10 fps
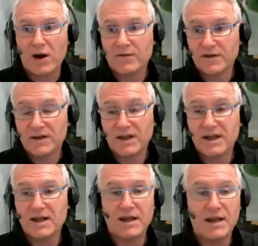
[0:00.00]

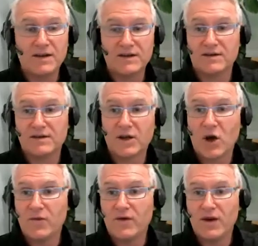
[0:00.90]
obviously, is the
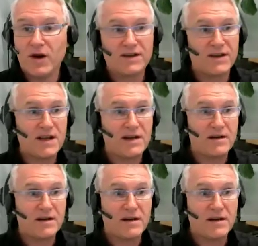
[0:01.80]
COVID-19,